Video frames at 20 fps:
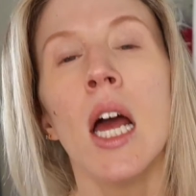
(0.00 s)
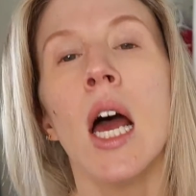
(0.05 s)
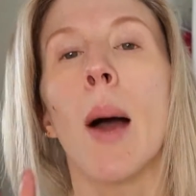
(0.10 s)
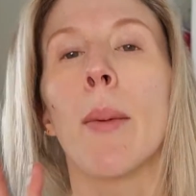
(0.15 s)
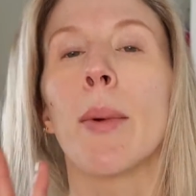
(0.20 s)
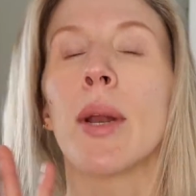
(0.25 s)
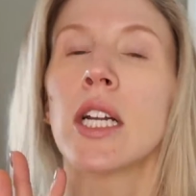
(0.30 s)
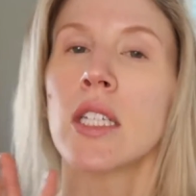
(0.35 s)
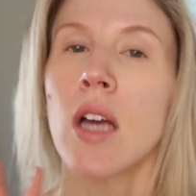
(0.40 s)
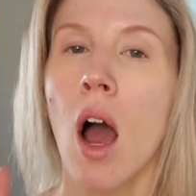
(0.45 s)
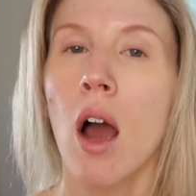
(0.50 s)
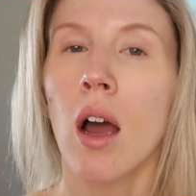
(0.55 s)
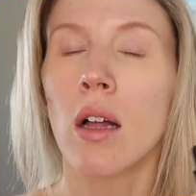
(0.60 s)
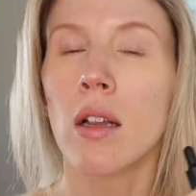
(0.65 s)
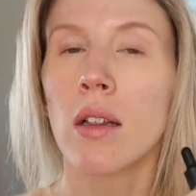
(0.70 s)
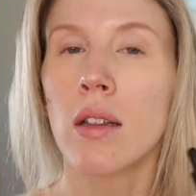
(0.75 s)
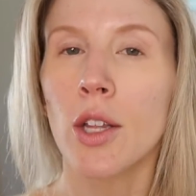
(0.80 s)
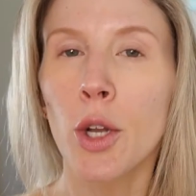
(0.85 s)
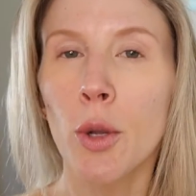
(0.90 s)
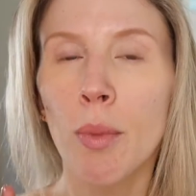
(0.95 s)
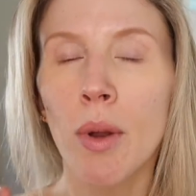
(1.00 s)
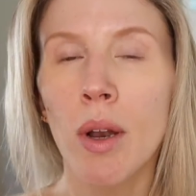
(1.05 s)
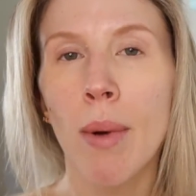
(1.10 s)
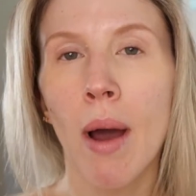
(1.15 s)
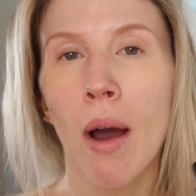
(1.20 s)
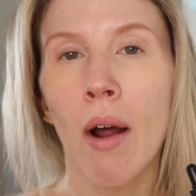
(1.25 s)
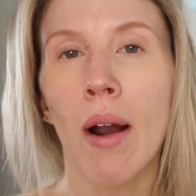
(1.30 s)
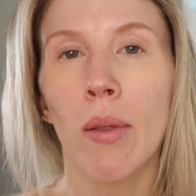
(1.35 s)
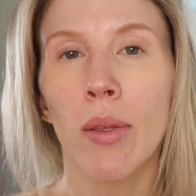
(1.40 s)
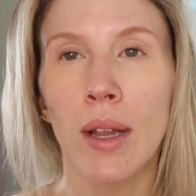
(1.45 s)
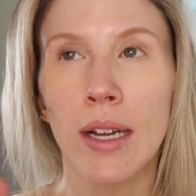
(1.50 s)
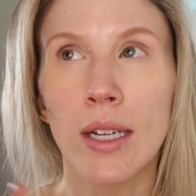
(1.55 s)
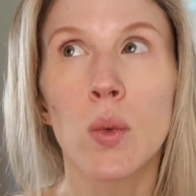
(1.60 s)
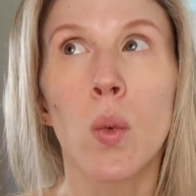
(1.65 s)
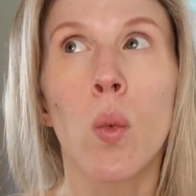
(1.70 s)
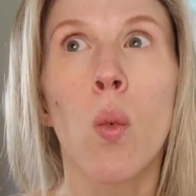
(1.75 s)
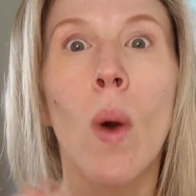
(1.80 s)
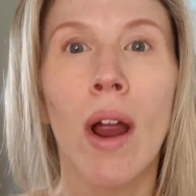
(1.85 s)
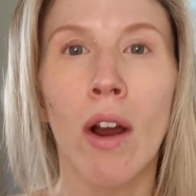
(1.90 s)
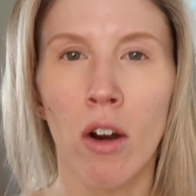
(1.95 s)
I'm going to talk a little bit about its
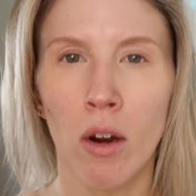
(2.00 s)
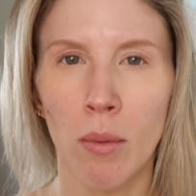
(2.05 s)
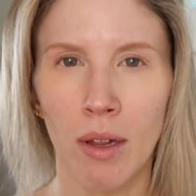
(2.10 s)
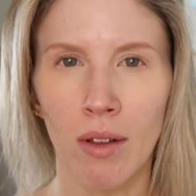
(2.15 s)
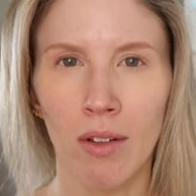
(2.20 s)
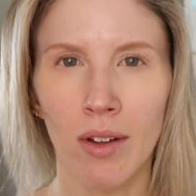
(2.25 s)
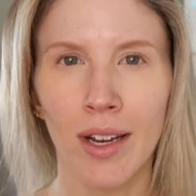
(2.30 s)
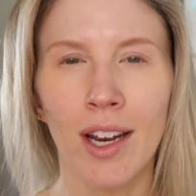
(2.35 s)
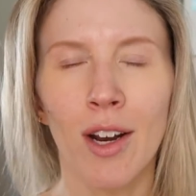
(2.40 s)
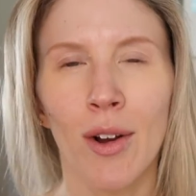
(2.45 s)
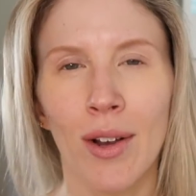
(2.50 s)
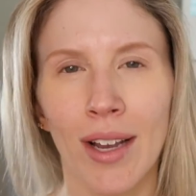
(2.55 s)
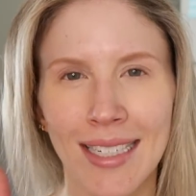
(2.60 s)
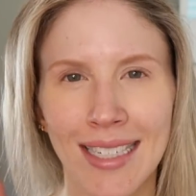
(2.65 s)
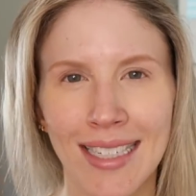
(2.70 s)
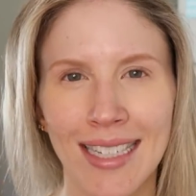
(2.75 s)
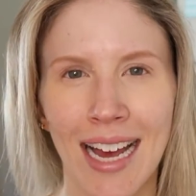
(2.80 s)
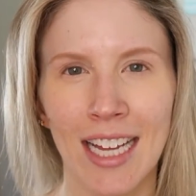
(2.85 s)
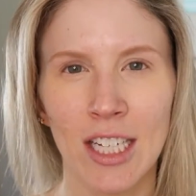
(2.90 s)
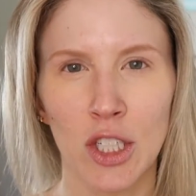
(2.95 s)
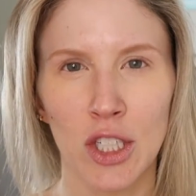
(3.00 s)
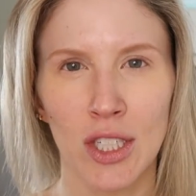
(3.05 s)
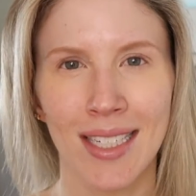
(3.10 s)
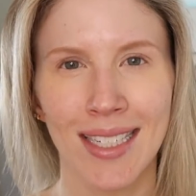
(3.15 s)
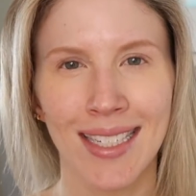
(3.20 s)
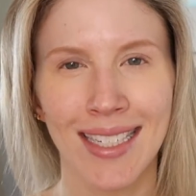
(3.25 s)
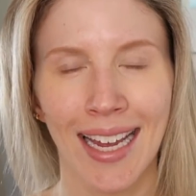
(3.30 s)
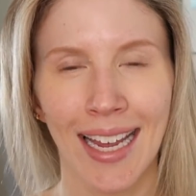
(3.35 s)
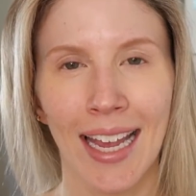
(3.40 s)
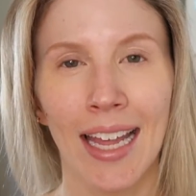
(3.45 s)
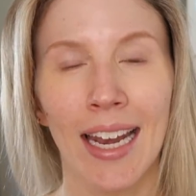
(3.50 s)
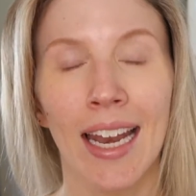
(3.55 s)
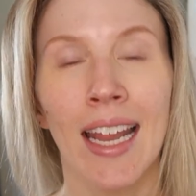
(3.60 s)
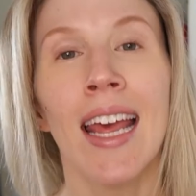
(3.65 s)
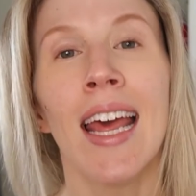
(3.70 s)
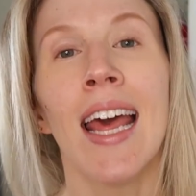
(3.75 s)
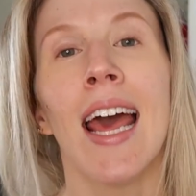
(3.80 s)
wearability, and I'll get to that in just a second.